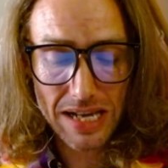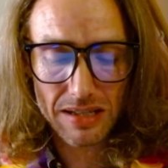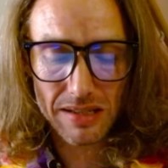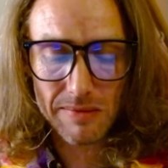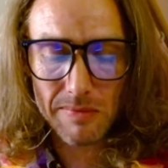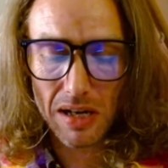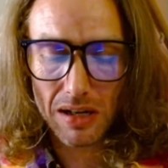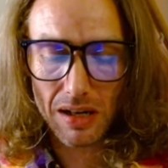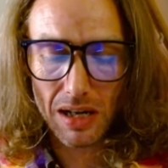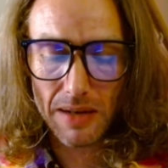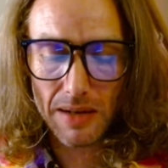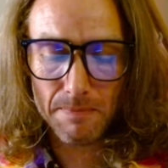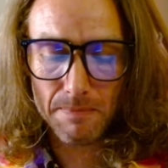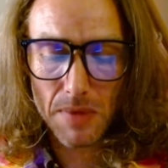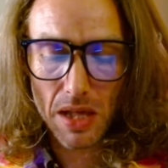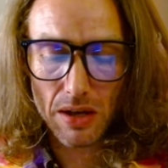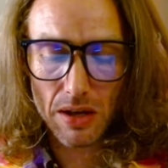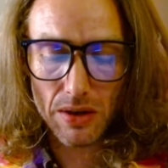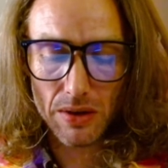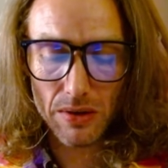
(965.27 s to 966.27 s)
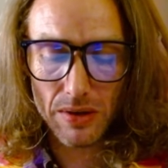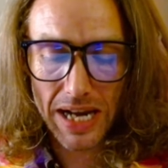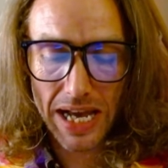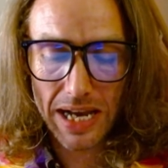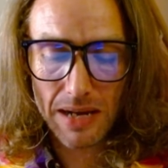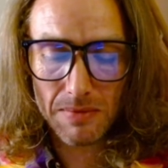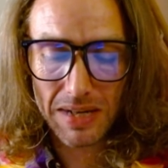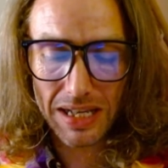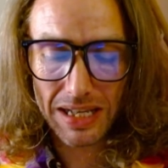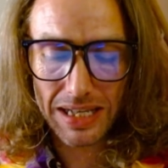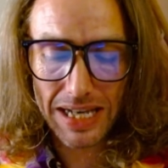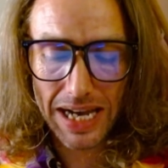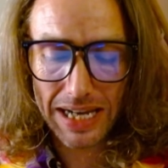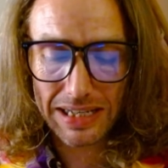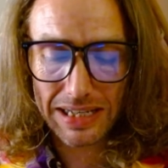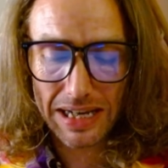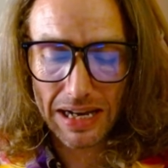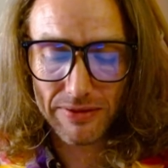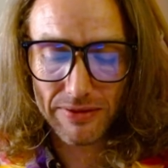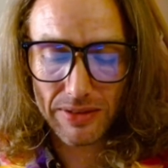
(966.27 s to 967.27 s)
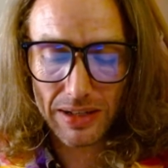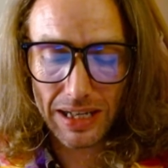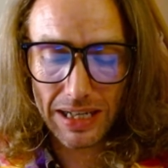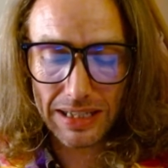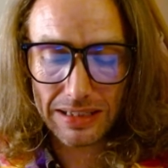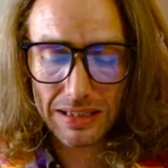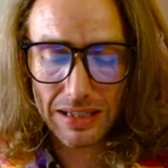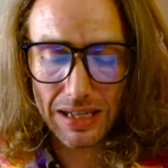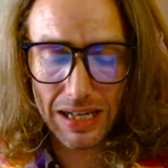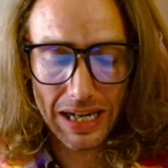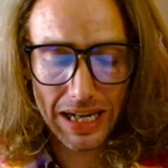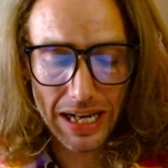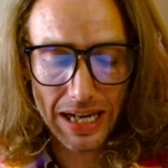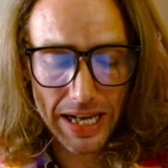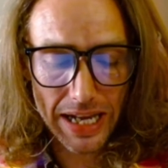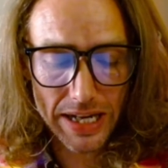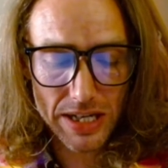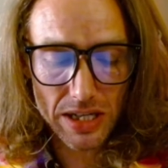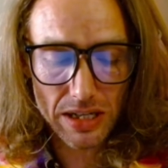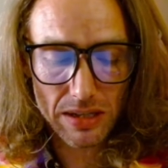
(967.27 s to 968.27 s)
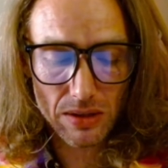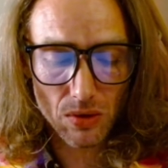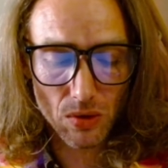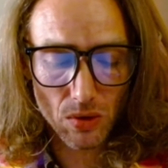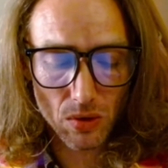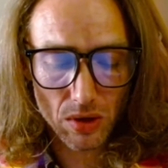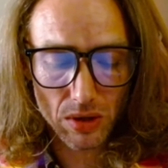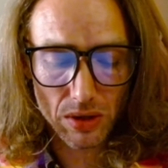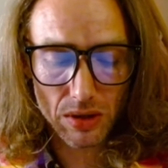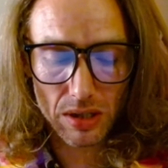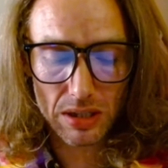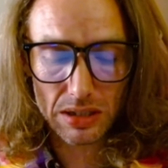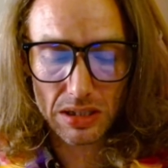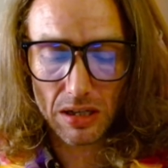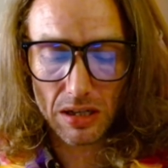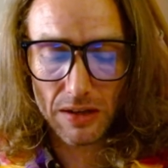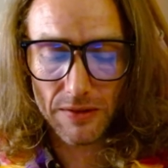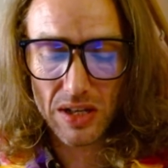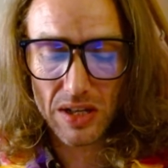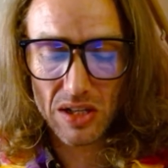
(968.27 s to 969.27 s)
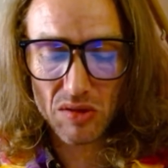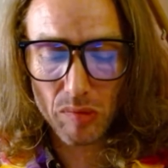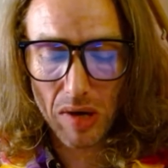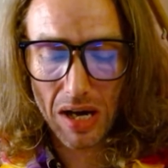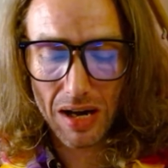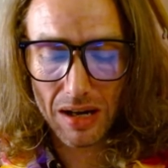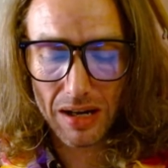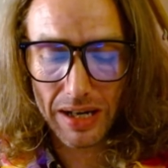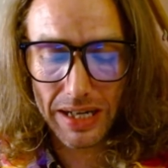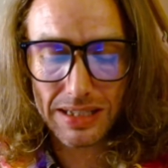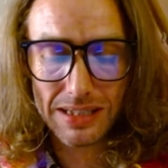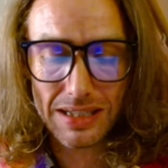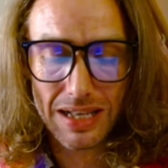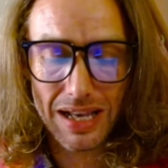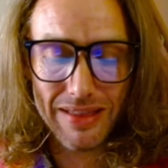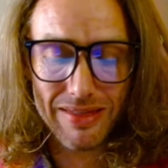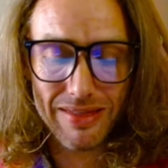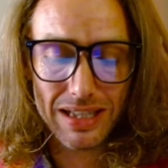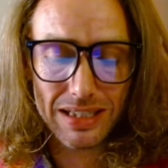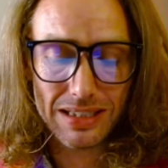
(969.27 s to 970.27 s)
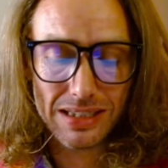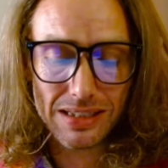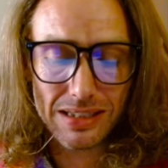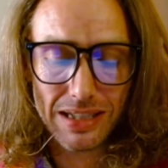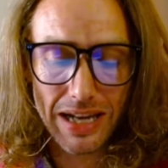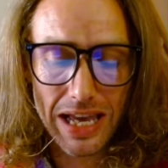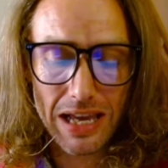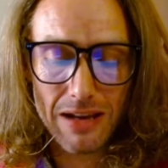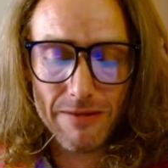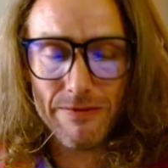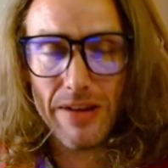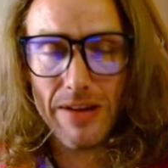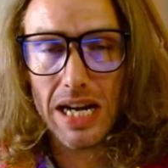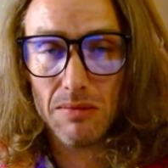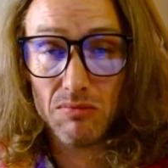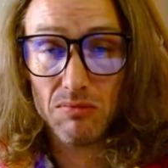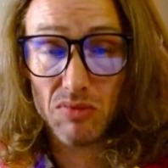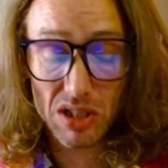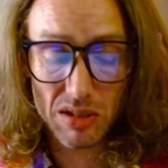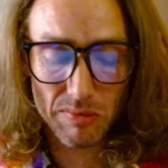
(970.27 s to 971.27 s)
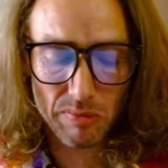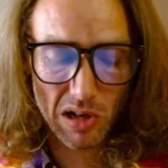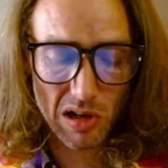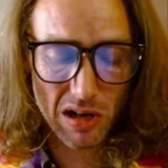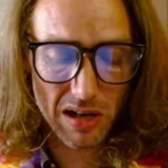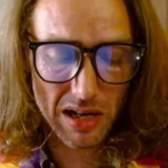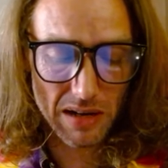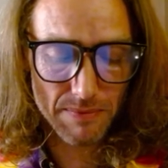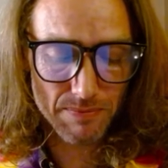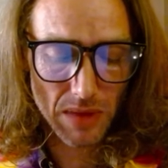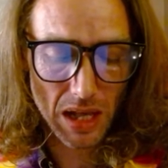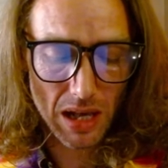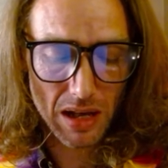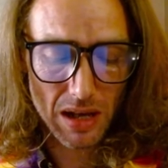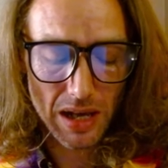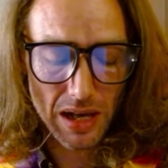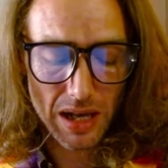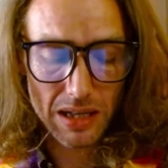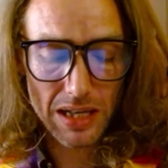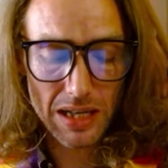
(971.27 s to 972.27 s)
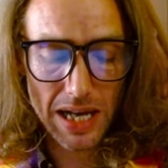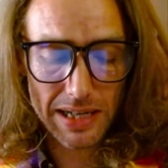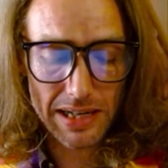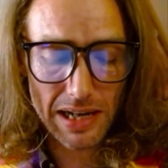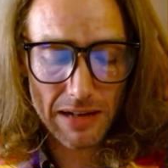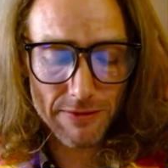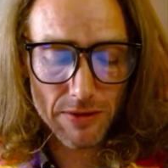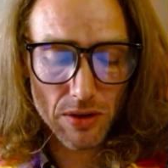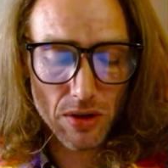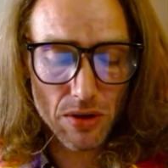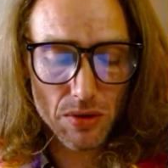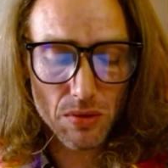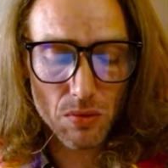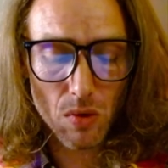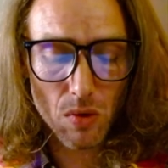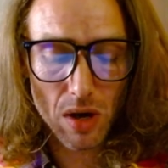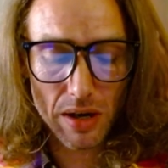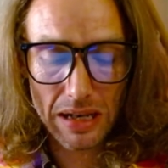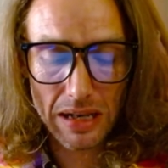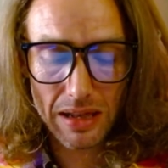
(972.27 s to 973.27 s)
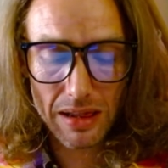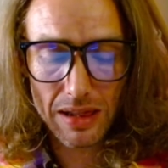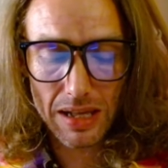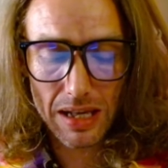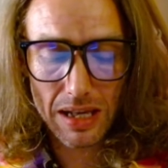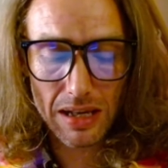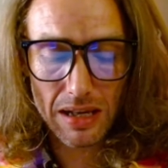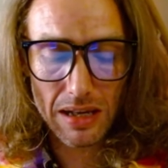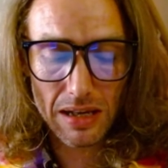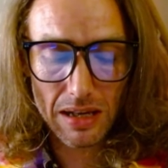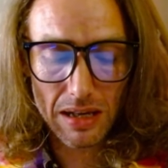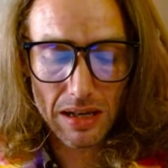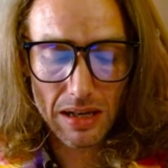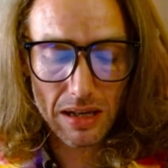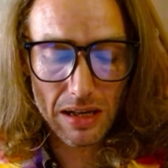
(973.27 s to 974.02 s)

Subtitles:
smuggling, who named Yadav as alleged organizer of these parties and the snake venom supplier. Yadav, who won the